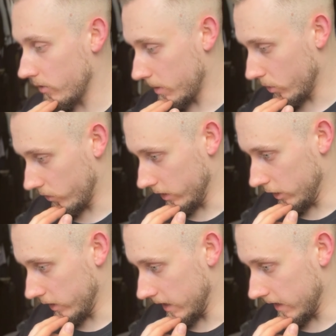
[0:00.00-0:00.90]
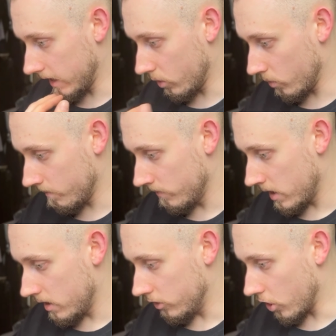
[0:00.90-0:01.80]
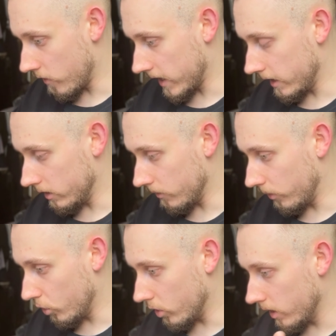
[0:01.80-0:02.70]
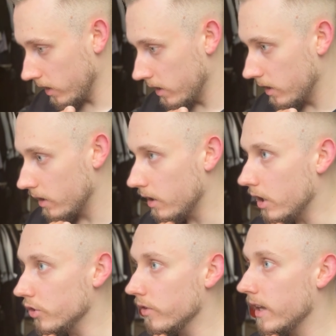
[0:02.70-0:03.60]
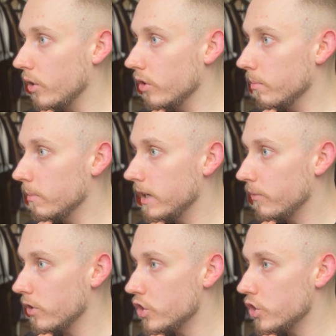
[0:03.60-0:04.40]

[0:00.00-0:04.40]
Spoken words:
opposed to looking down directly at the floor, I'll just tell them lift the